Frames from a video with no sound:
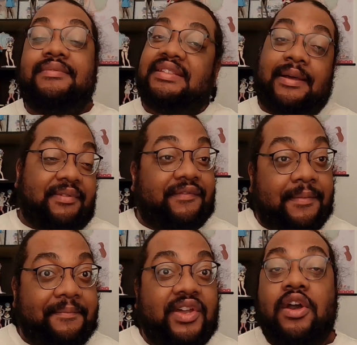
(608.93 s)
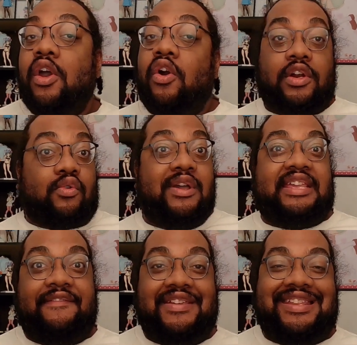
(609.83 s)
Some of them are
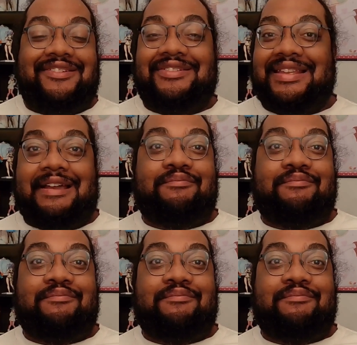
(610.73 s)
quickie videos that I